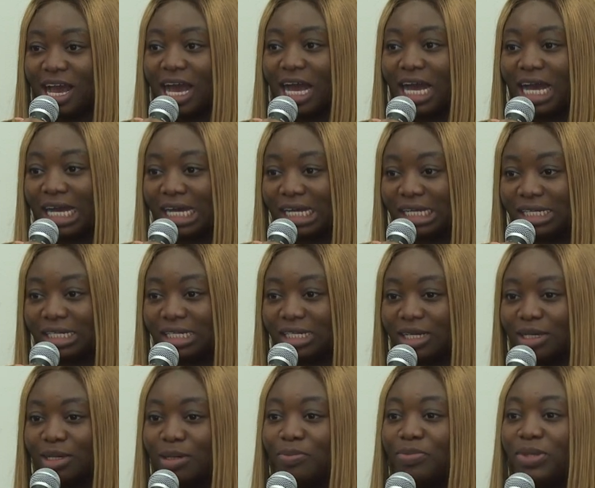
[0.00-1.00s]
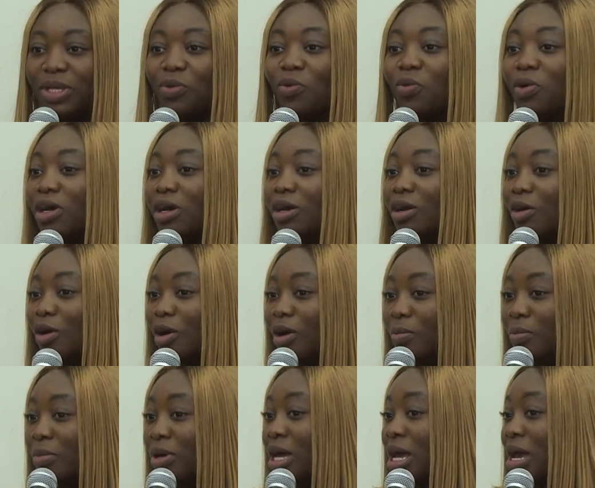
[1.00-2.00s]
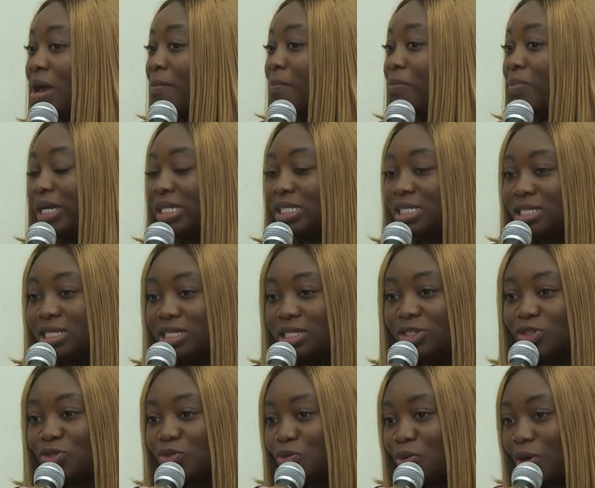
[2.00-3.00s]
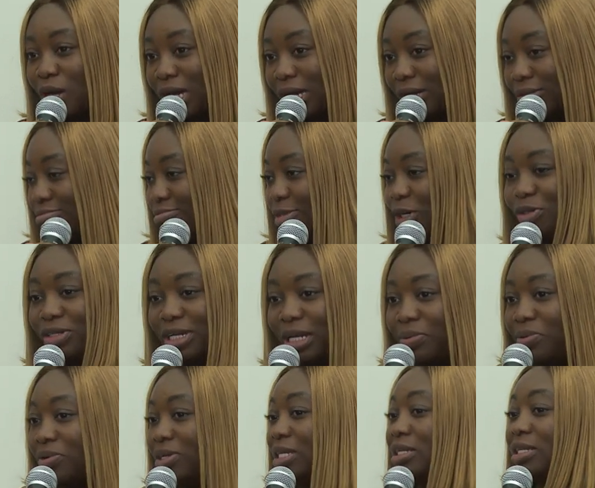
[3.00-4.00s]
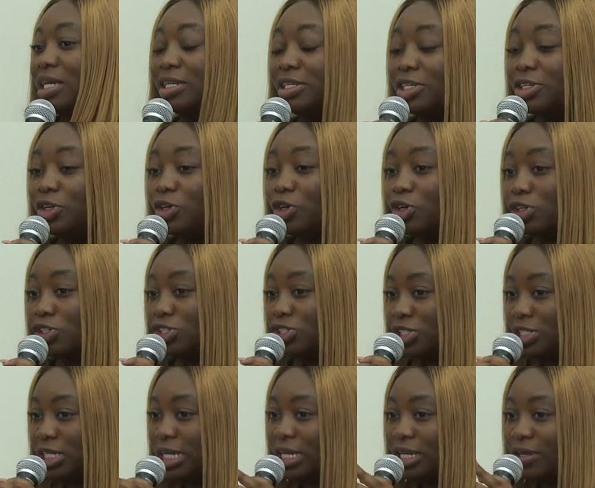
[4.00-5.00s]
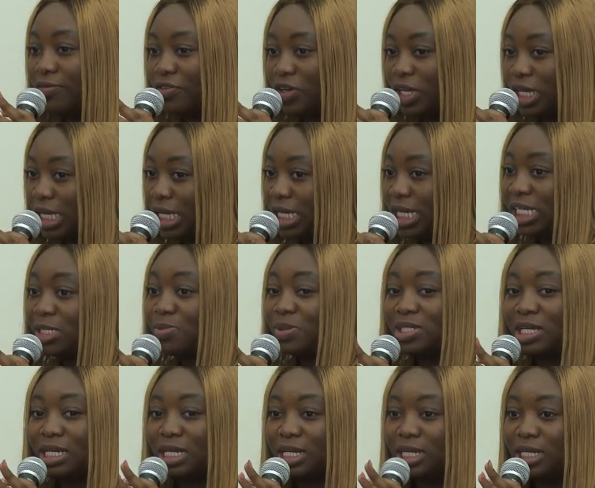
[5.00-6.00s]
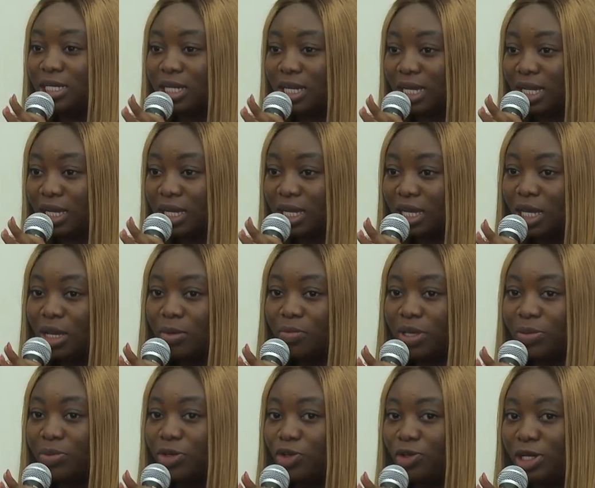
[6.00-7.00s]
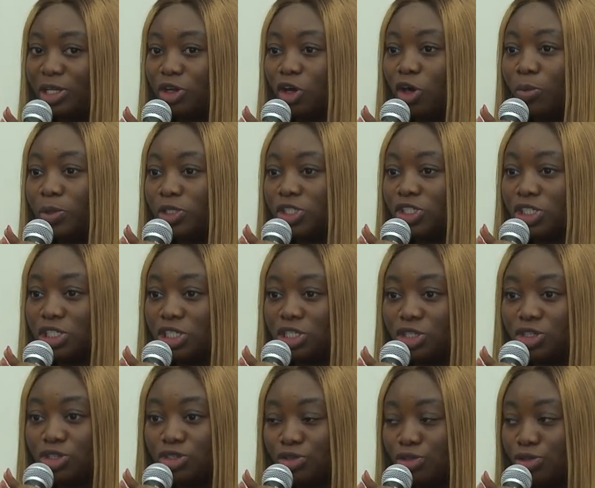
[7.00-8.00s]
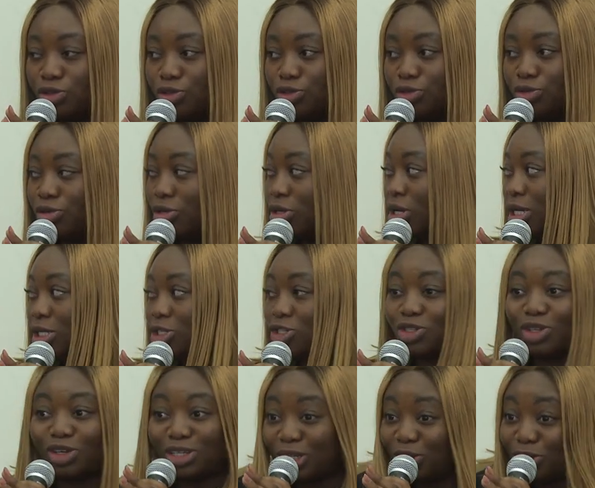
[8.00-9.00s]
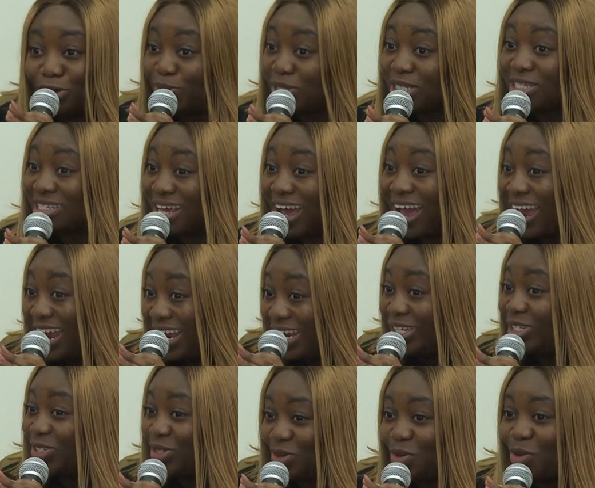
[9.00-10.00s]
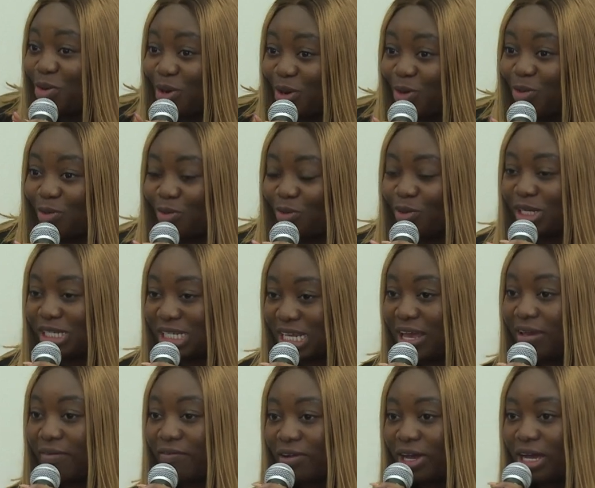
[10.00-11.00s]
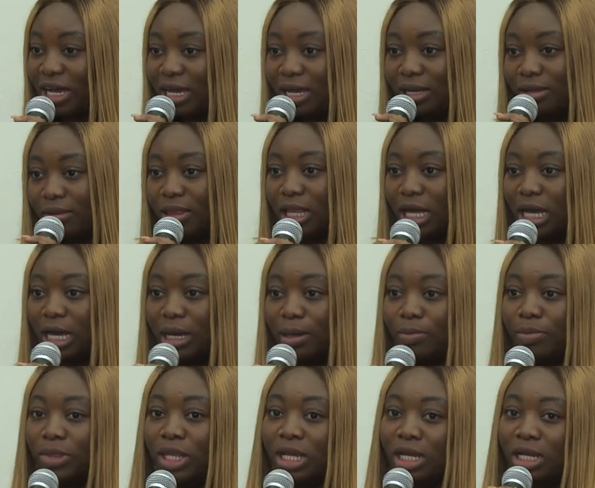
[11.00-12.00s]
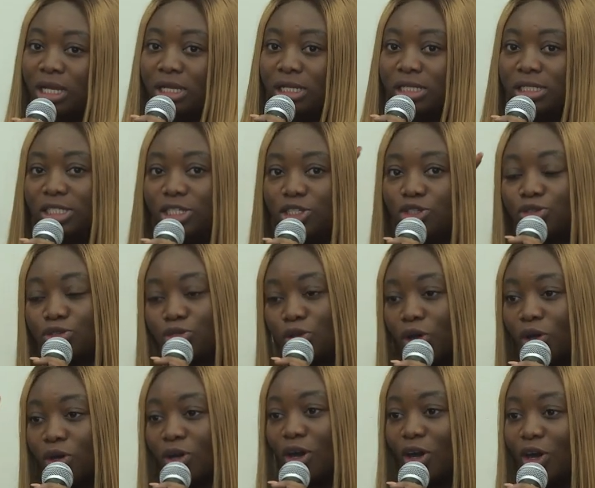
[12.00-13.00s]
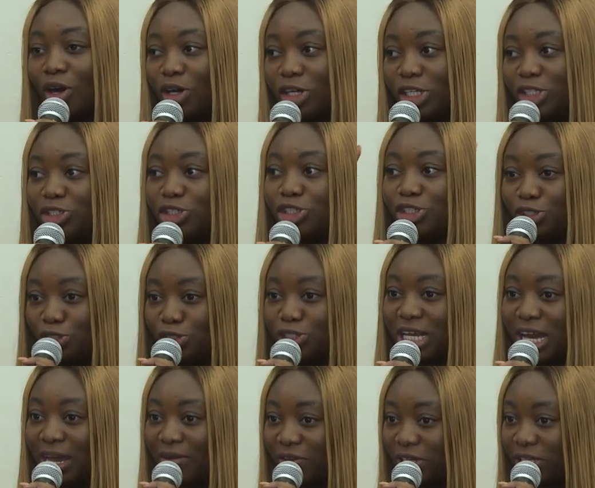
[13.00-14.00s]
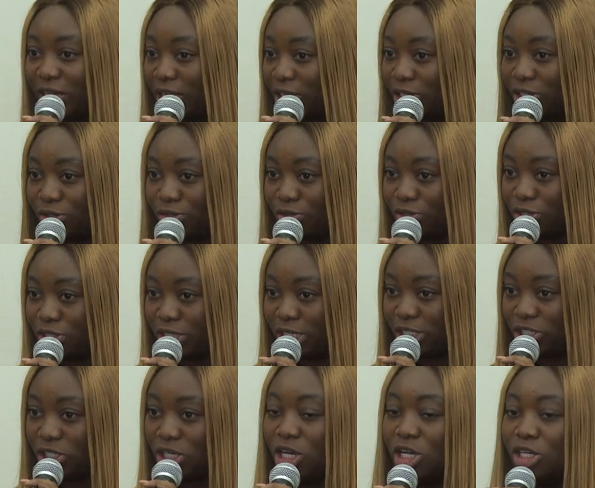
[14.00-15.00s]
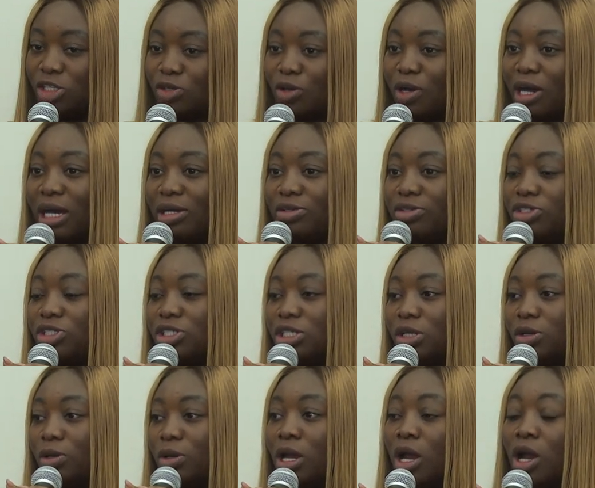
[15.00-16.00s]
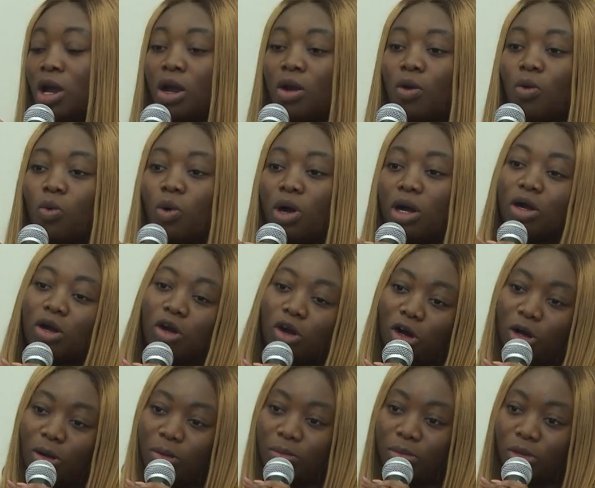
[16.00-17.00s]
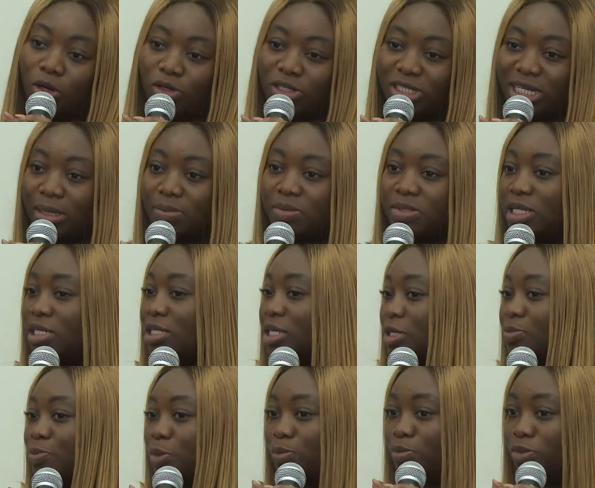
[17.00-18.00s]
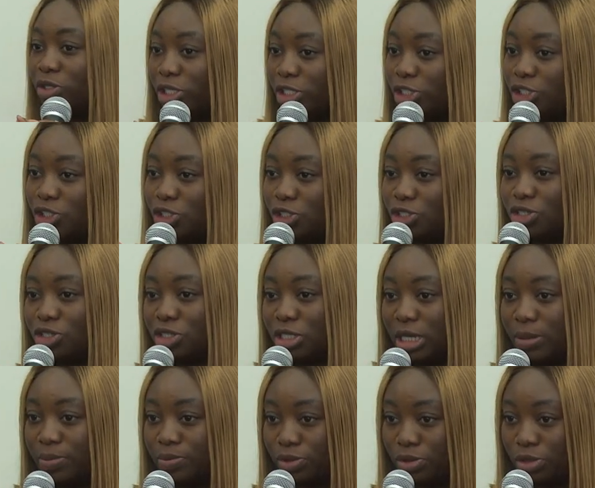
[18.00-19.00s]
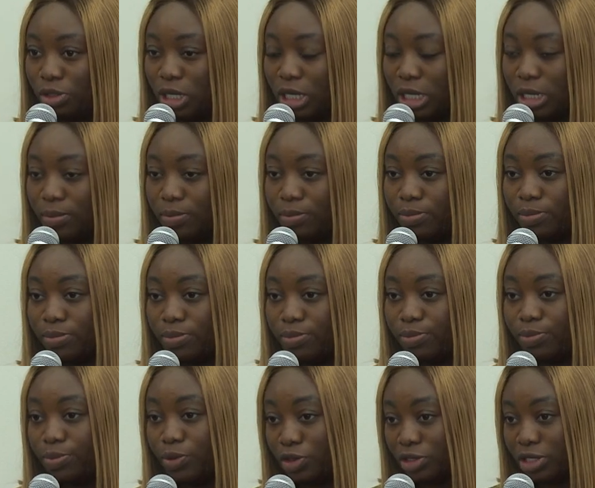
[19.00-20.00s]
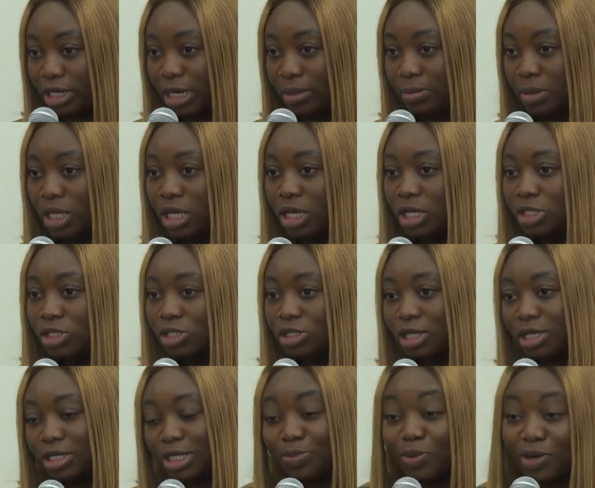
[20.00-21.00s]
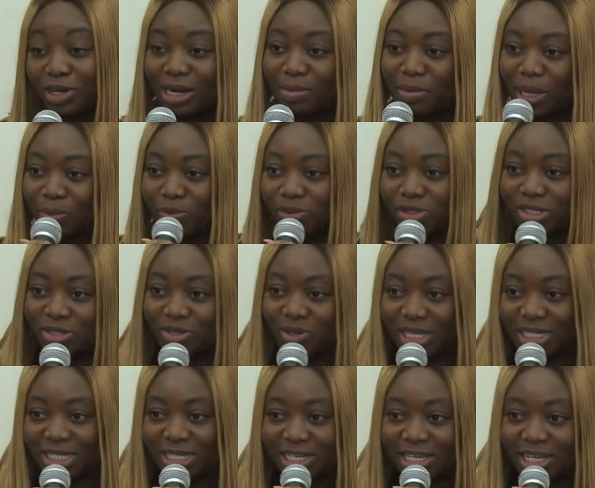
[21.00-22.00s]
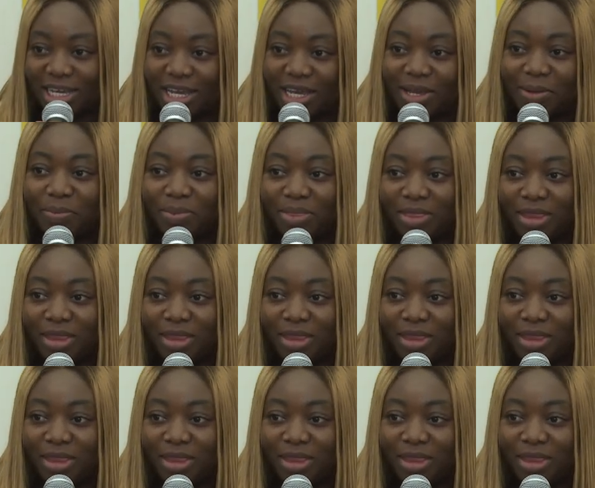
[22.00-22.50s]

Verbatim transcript: and um, they welcome persons who are underrepresented in the country they are living in, especially in tech. Maybe you are not opportune to study computer science or whatever um, the so-called you should have a technical knowledge. So actually, welcome underrepresented population to their pro um, program. The program happens twice a year,